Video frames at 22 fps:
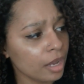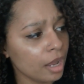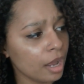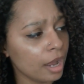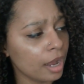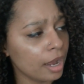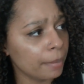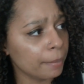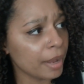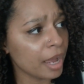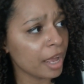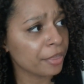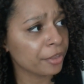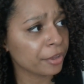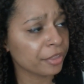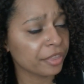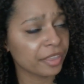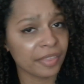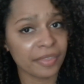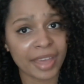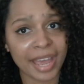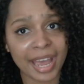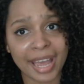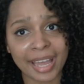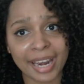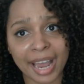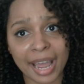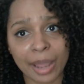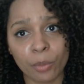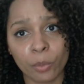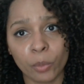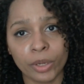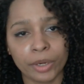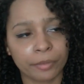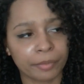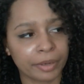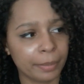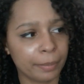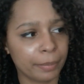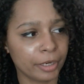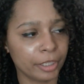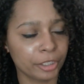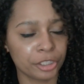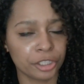Other than that, I wouldn't
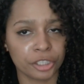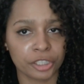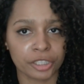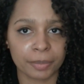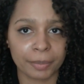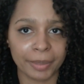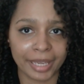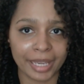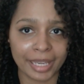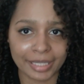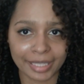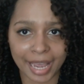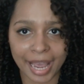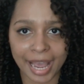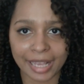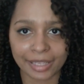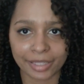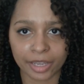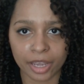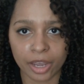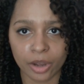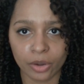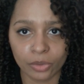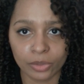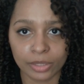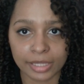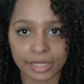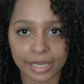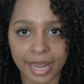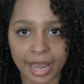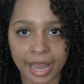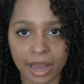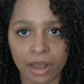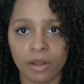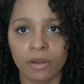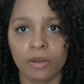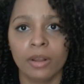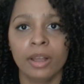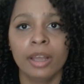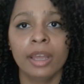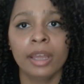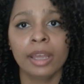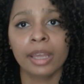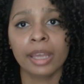repurchase just because it has cones
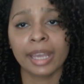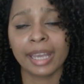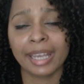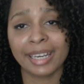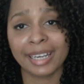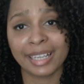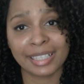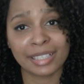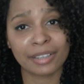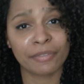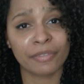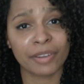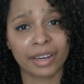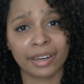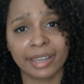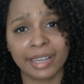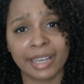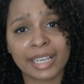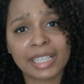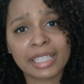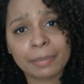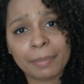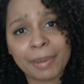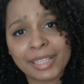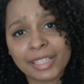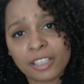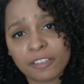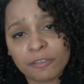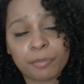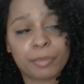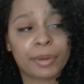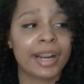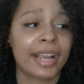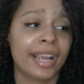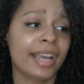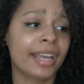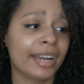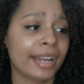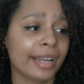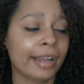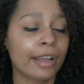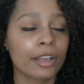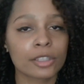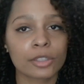now. It is a very expensive
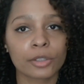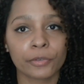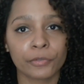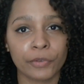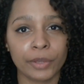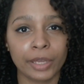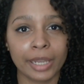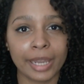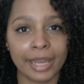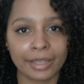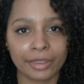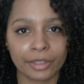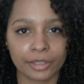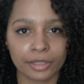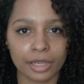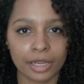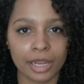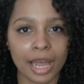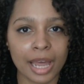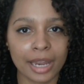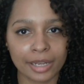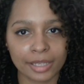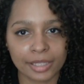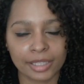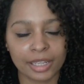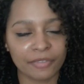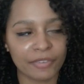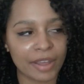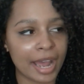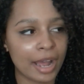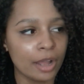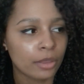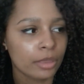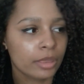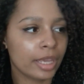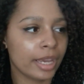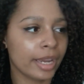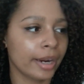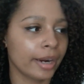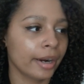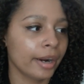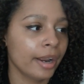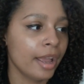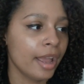brand. I also feel like there's a lot of stuff out
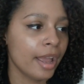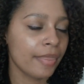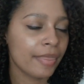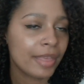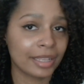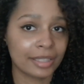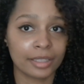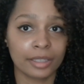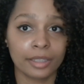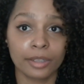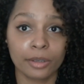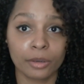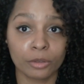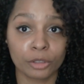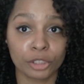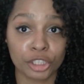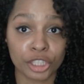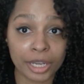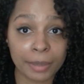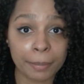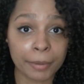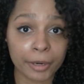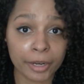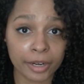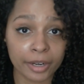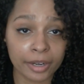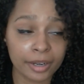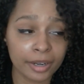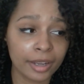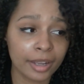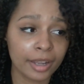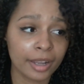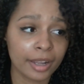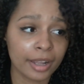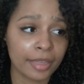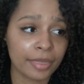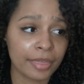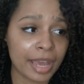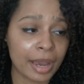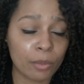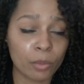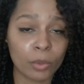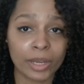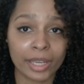there that's a little cheaper
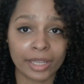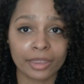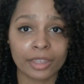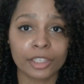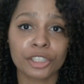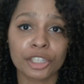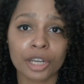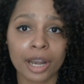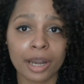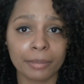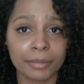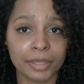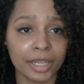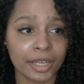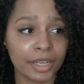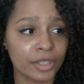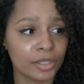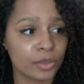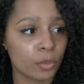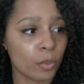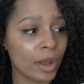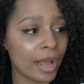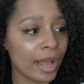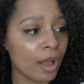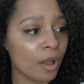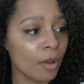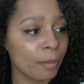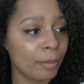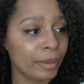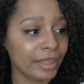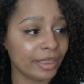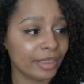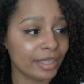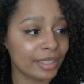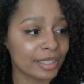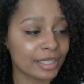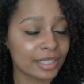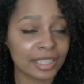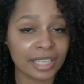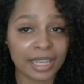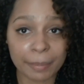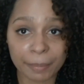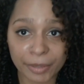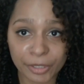that will get the job done as well, but the
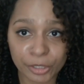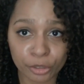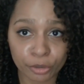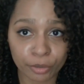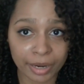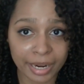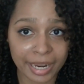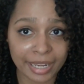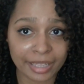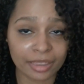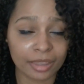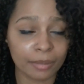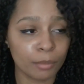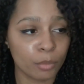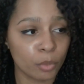slip is great. The